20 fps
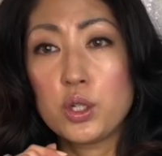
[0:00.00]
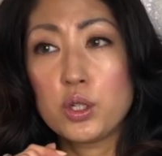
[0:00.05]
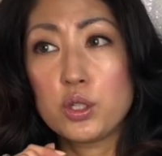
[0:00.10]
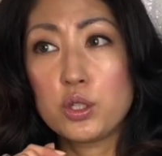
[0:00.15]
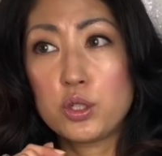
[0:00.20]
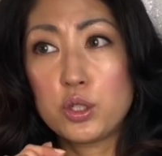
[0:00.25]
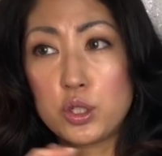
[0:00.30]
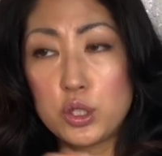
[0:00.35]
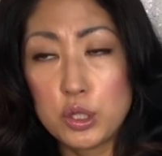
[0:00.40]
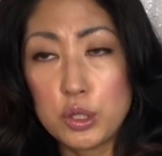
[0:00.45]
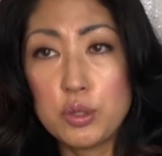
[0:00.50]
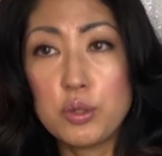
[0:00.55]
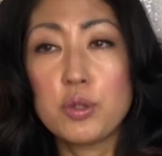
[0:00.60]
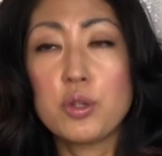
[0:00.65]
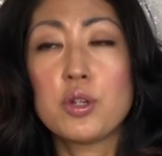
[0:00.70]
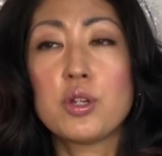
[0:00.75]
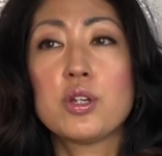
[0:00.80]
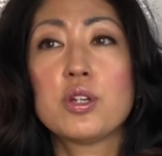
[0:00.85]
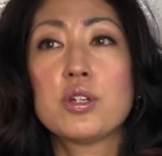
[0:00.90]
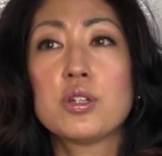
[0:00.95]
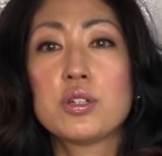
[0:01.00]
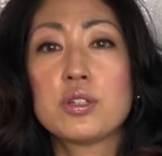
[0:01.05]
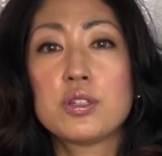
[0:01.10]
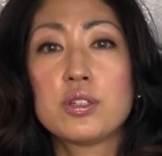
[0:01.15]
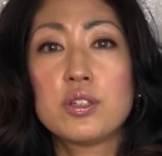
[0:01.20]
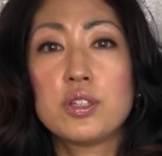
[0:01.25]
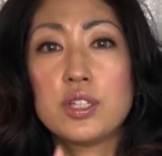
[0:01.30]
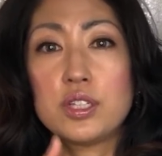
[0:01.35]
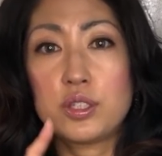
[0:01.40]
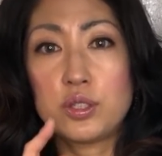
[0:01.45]
su,
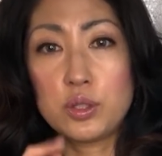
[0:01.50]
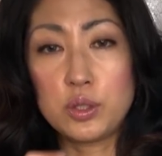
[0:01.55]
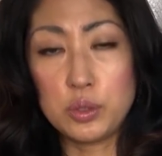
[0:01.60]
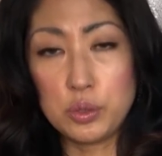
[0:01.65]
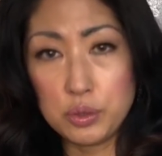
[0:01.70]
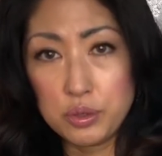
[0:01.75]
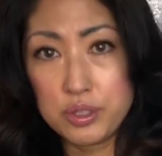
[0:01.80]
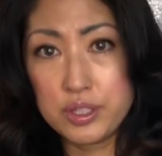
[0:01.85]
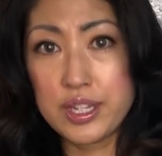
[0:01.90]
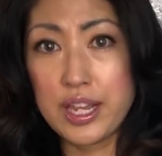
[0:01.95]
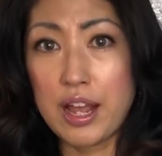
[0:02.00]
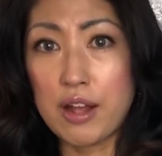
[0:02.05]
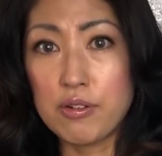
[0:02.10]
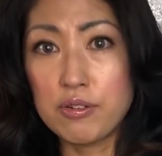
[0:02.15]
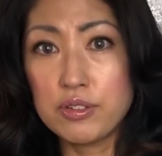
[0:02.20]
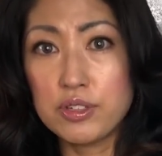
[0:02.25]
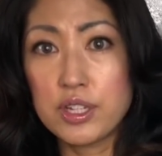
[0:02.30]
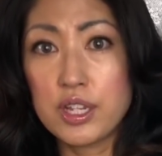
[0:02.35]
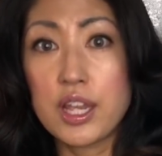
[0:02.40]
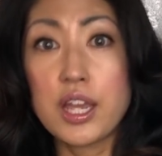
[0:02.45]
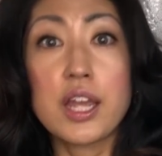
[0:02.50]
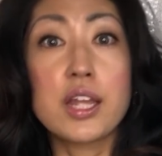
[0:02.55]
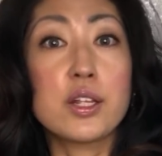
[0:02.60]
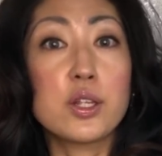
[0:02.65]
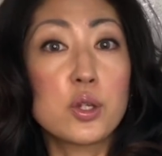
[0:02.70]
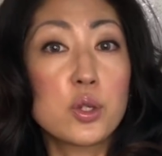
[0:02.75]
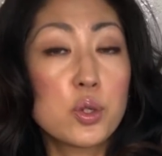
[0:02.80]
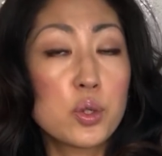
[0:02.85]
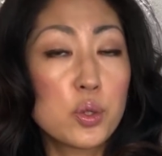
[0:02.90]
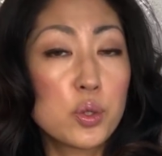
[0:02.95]
this u sound,
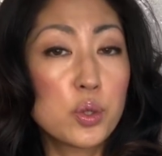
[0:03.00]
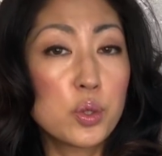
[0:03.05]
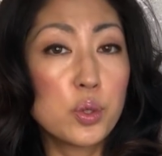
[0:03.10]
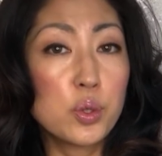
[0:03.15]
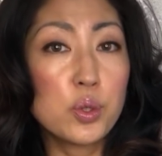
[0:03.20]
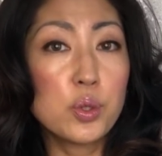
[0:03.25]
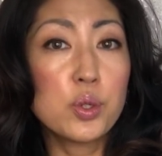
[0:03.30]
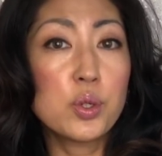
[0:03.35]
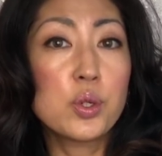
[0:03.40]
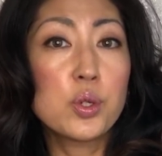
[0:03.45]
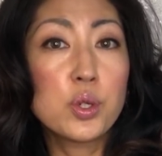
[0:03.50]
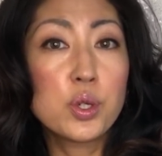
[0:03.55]
and ku,